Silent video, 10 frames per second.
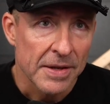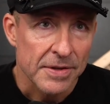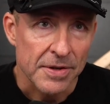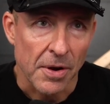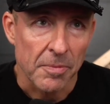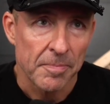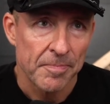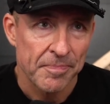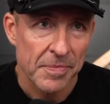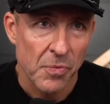So,
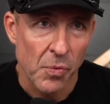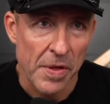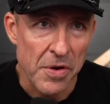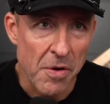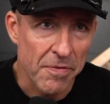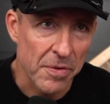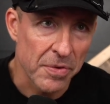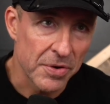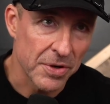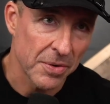with no
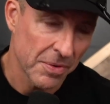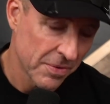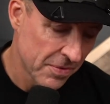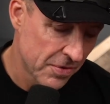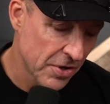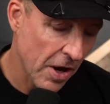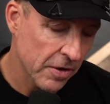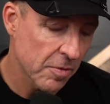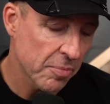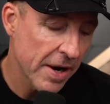further ado,
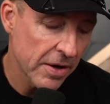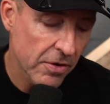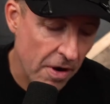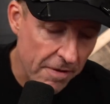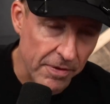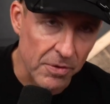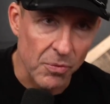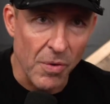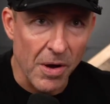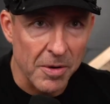Dr. Brandon Crawford,
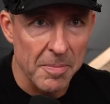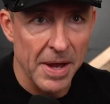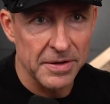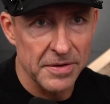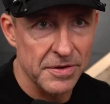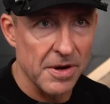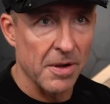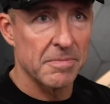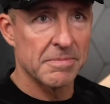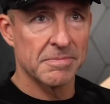welcome back to the show.